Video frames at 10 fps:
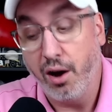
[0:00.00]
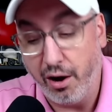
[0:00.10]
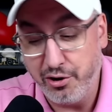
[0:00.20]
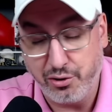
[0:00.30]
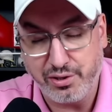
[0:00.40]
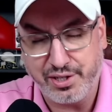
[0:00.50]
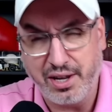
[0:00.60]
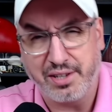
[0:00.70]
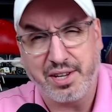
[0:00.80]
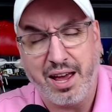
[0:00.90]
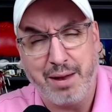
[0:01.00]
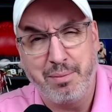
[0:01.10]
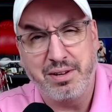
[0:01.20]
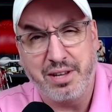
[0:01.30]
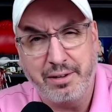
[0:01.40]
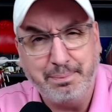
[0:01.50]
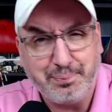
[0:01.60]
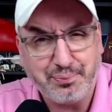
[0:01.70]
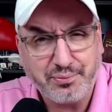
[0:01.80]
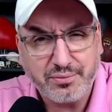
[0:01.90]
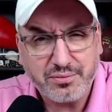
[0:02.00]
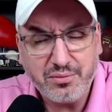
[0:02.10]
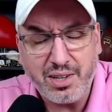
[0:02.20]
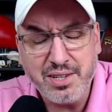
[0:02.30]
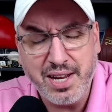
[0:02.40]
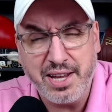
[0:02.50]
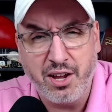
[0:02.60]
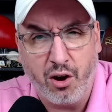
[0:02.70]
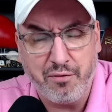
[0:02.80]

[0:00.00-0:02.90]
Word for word: Under six, Edmonton taking